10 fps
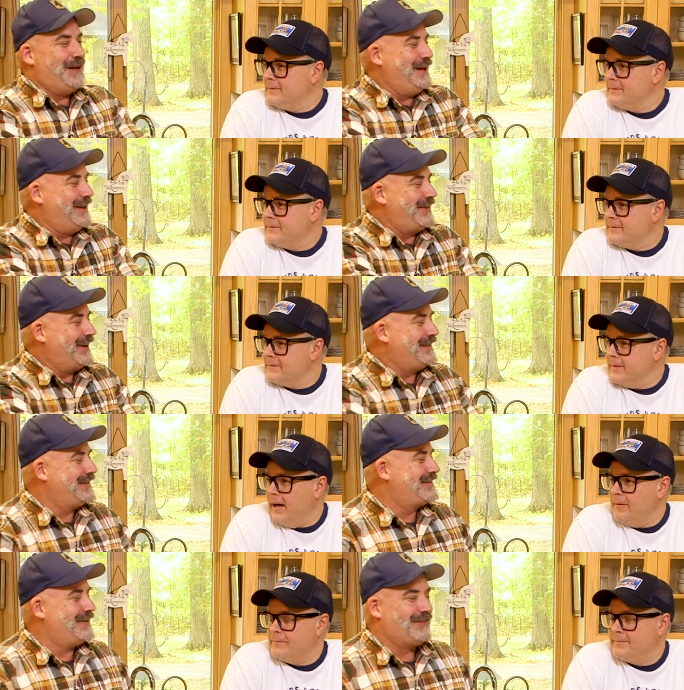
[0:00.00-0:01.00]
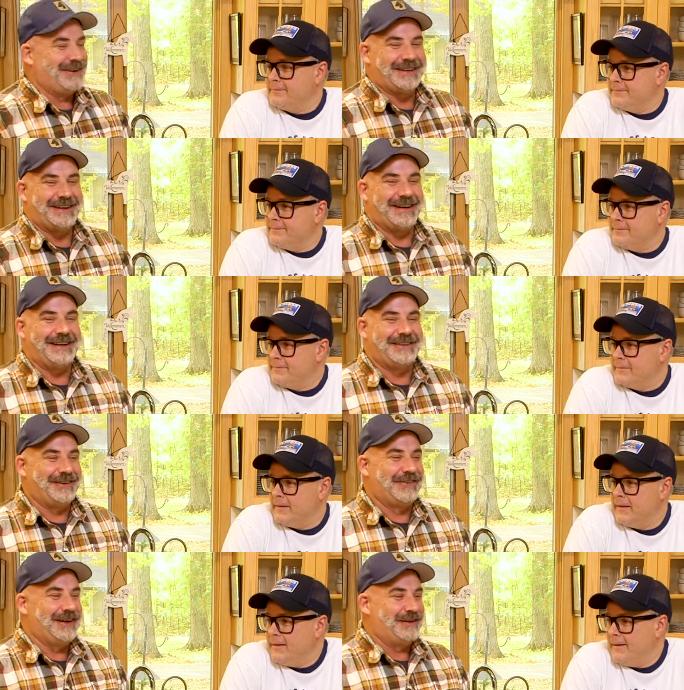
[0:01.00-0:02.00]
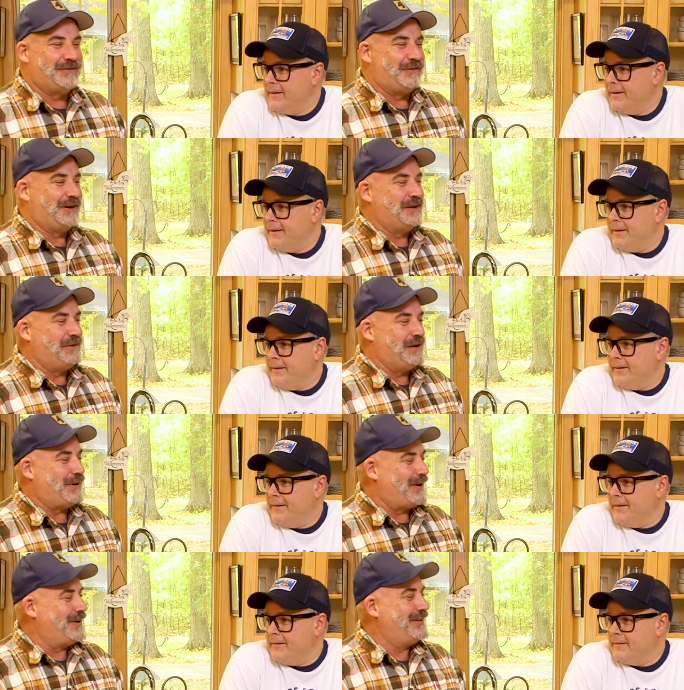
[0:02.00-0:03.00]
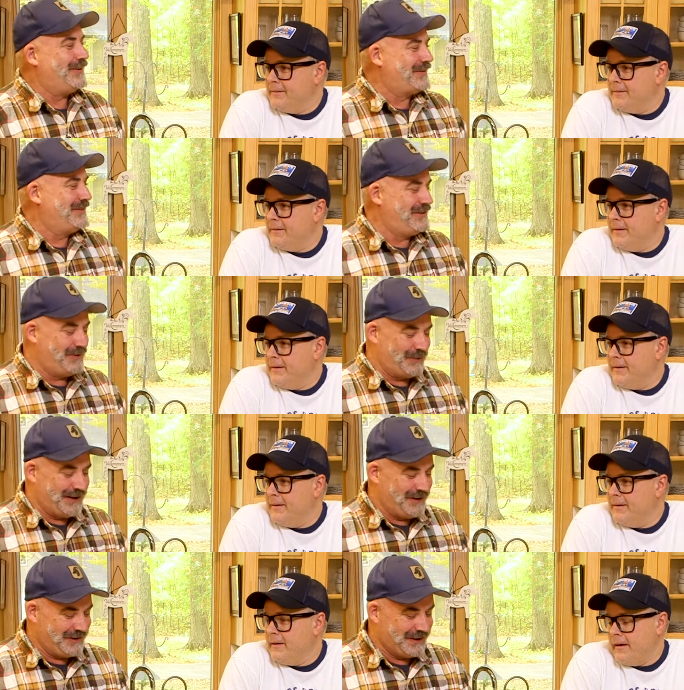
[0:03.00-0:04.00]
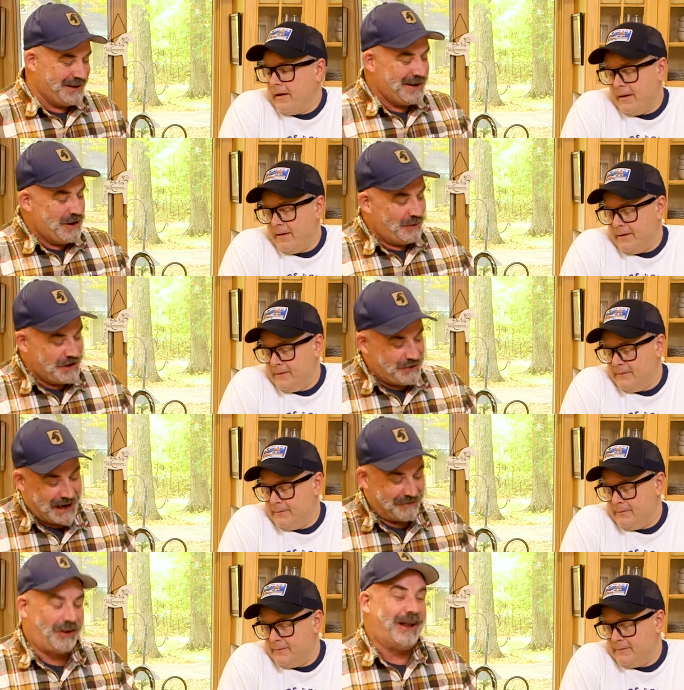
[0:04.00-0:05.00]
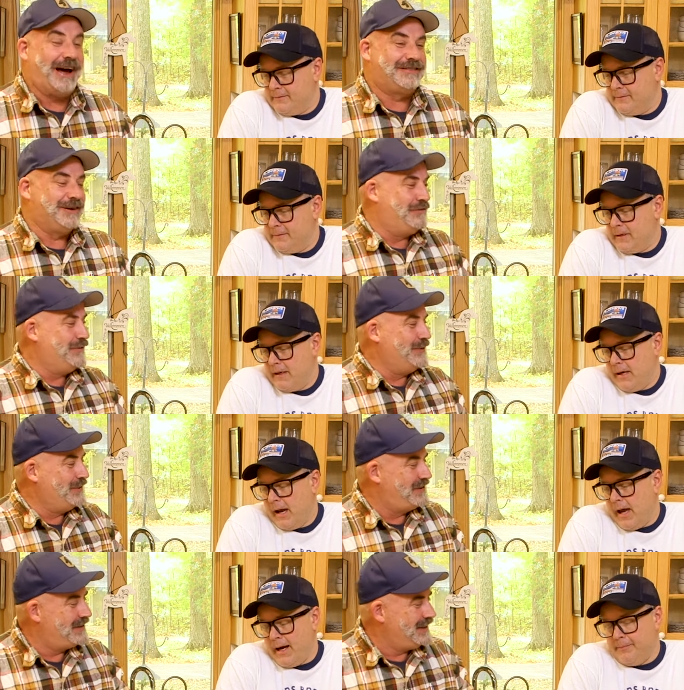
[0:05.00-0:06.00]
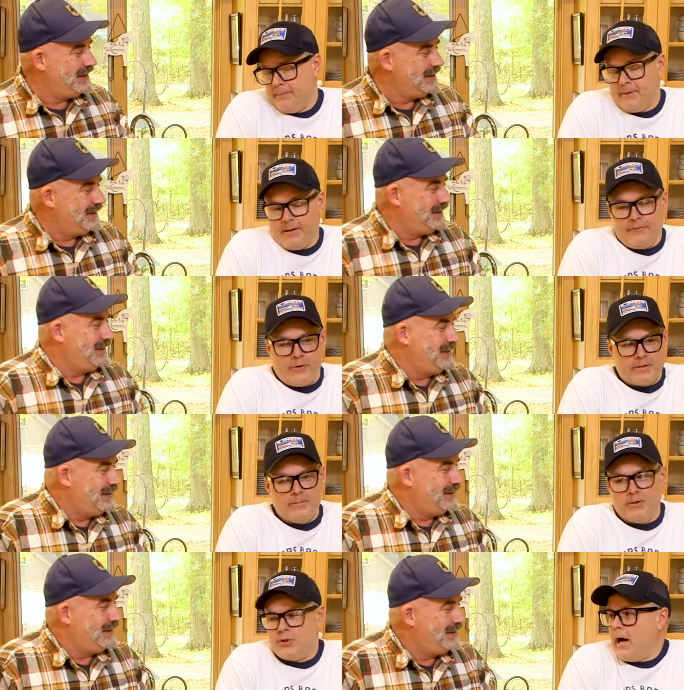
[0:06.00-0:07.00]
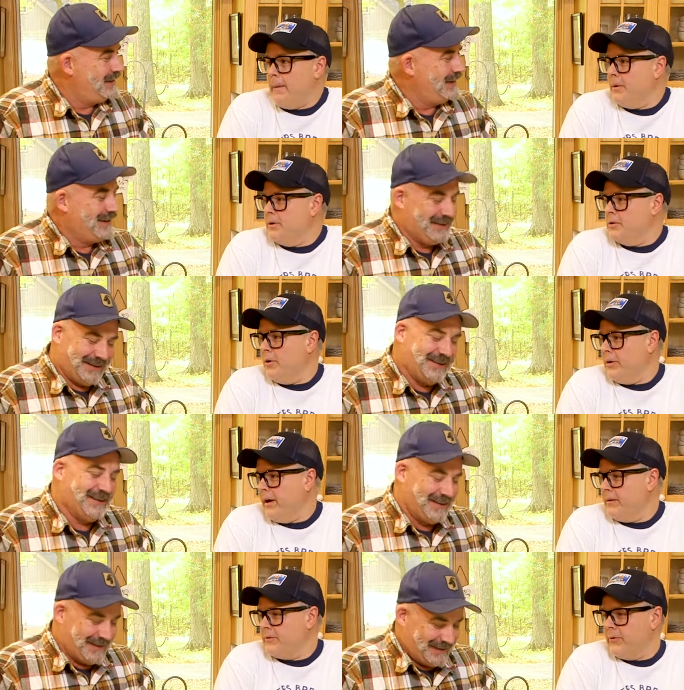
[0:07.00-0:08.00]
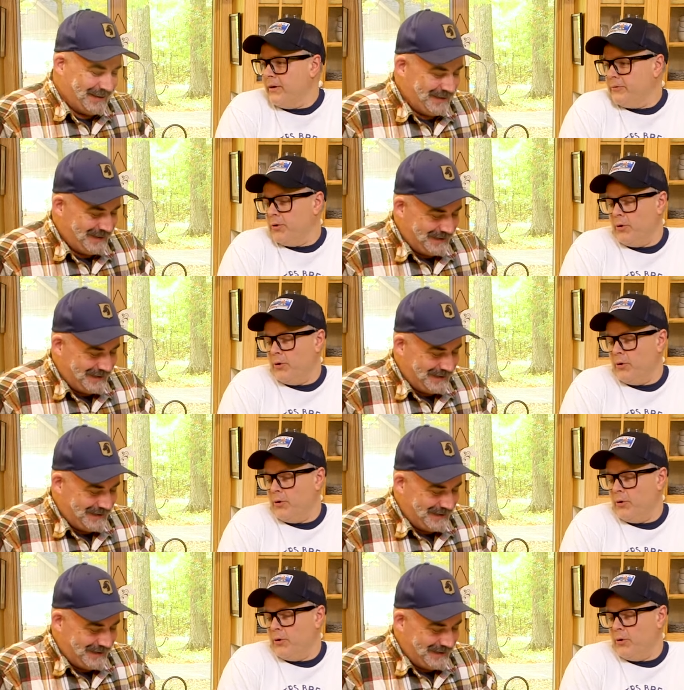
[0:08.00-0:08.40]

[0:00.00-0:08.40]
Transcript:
Speaker 1: eating things Yeah. and stuff like that, I still think it's fun to be a part of the whole situation when you have classic foods. And
Speaker 2: I'm gonna force him to chop and do all that stuff too.